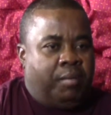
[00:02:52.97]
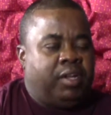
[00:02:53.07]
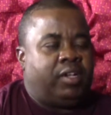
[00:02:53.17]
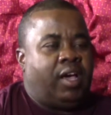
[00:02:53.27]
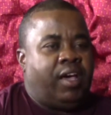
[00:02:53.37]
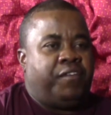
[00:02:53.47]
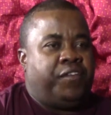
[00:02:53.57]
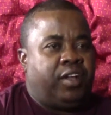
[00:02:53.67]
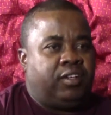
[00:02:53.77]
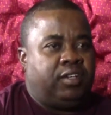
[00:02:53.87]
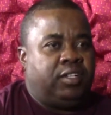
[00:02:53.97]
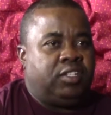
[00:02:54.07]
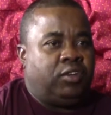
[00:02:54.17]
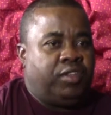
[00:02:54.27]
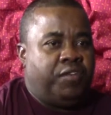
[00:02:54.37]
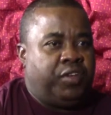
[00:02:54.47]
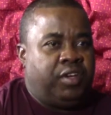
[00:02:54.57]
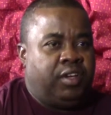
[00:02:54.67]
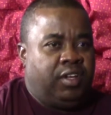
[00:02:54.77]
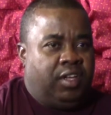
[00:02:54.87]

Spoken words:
But I felt in South Africa,